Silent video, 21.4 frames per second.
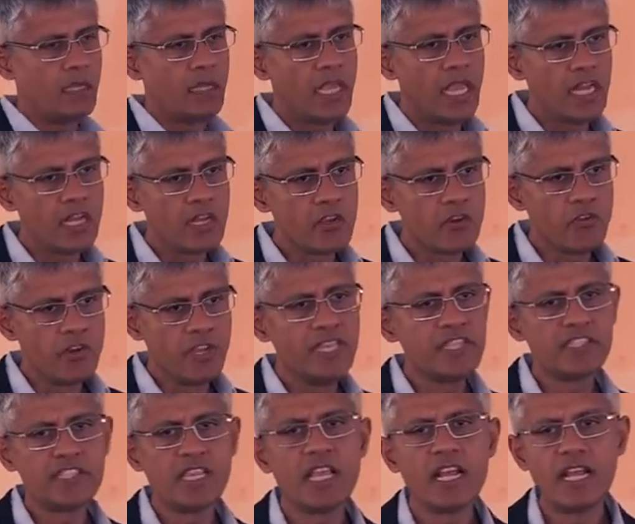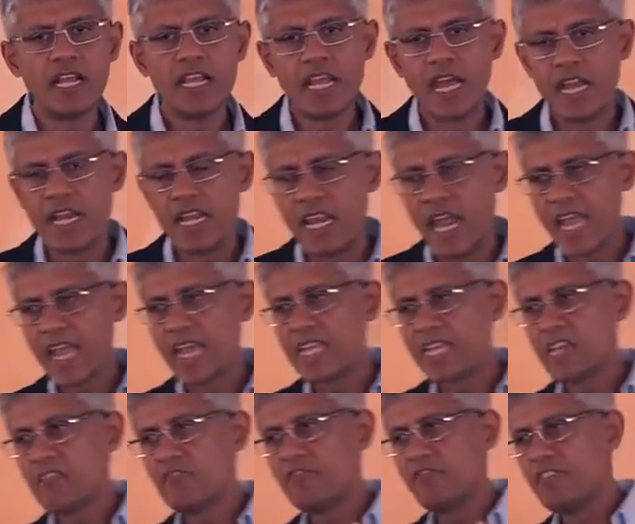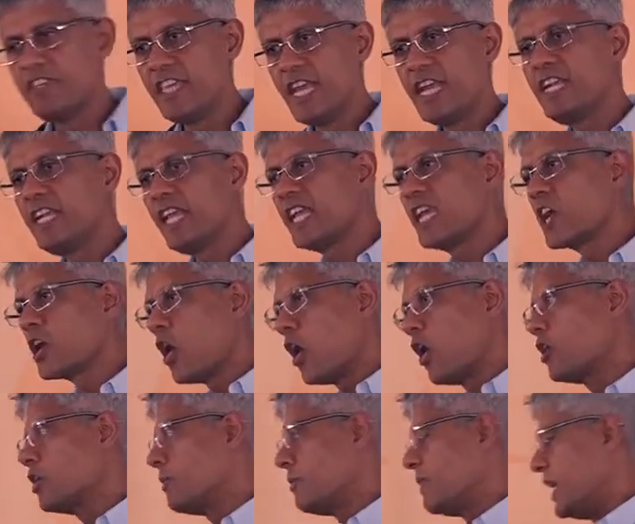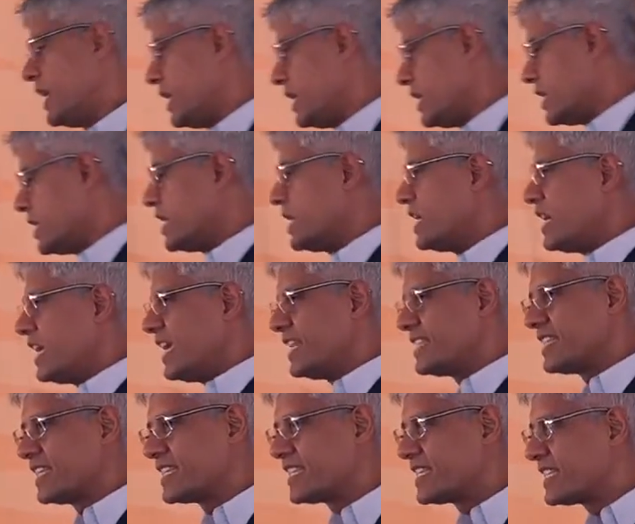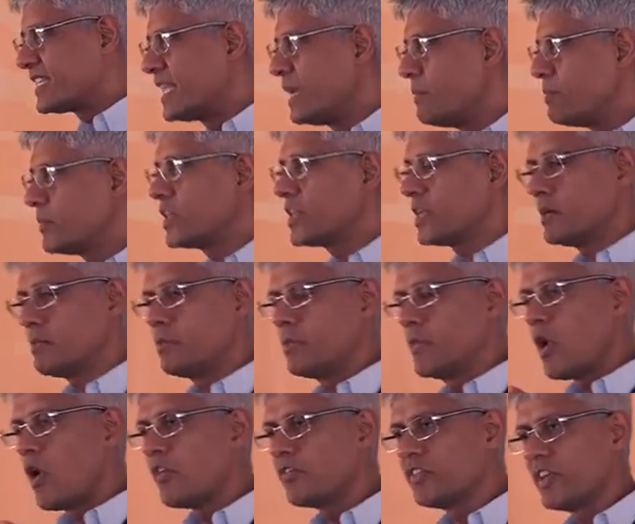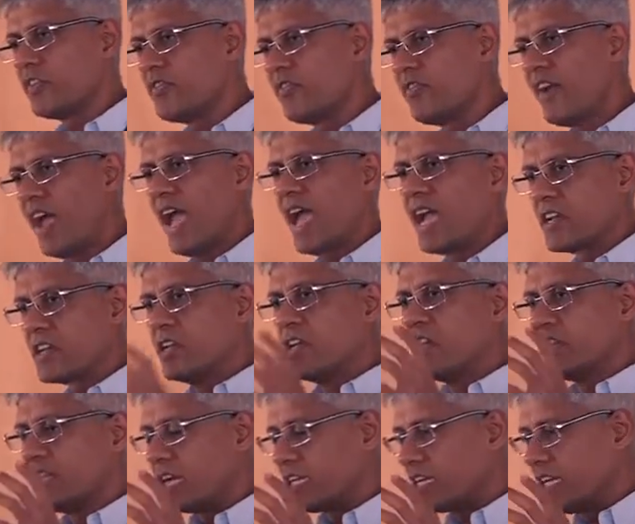increasingly a negative yielding economy is a symptom of the fact that